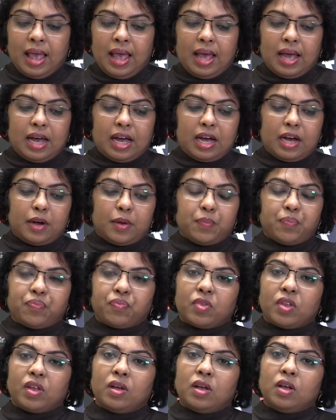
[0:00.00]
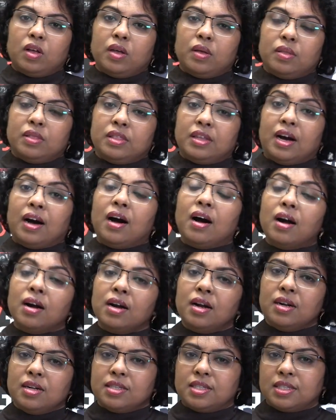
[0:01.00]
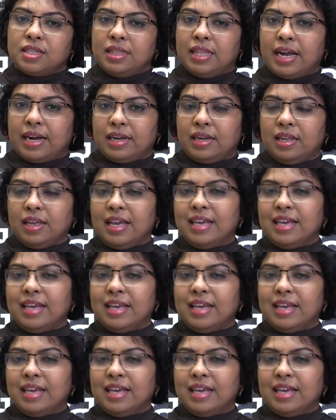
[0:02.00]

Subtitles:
The hurdles that